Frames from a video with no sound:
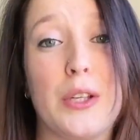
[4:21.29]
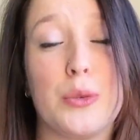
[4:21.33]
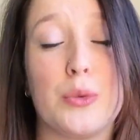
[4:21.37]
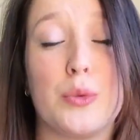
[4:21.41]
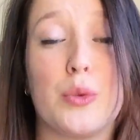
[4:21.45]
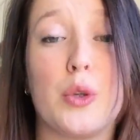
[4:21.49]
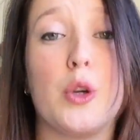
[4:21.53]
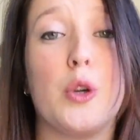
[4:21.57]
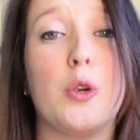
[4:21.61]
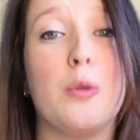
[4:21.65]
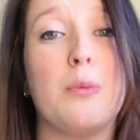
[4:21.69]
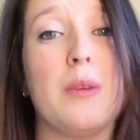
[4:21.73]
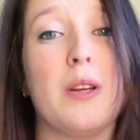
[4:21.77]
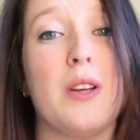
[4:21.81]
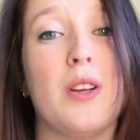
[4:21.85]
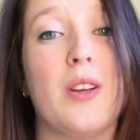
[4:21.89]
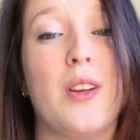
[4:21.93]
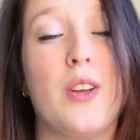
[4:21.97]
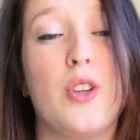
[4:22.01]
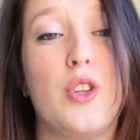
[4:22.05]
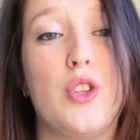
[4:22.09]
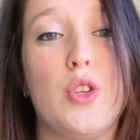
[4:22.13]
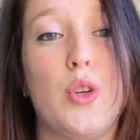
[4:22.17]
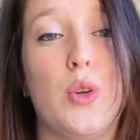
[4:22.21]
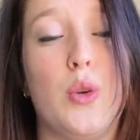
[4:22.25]
room
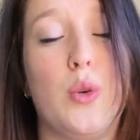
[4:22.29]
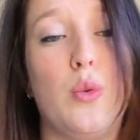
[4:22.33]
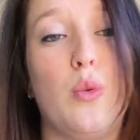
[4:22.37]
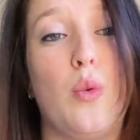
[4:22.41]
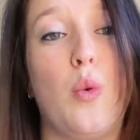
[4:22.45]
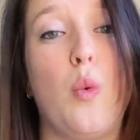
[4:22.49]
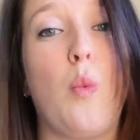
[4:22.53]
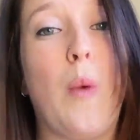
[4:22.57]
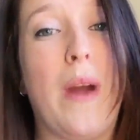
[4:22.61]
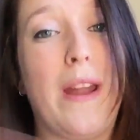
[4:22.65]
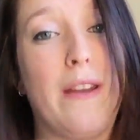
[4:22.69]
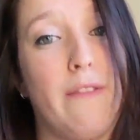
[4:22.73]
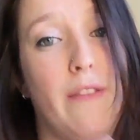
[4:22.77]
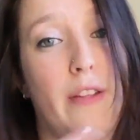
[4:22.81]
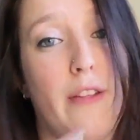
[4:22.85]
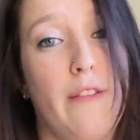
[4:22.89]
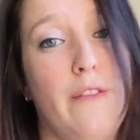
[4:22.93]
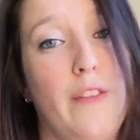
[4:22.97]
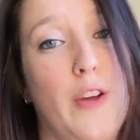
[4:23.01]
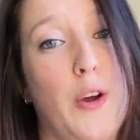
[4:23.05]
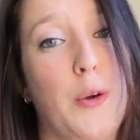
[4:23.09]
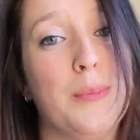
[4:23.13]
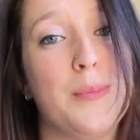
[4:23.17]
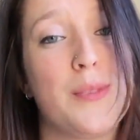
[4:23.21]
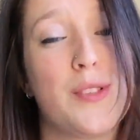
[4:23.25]
to wait for the
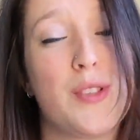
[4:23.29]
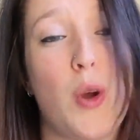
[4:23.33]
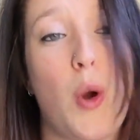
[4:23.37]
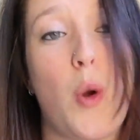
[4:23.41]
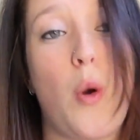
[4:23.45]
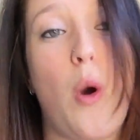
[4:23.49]
film. So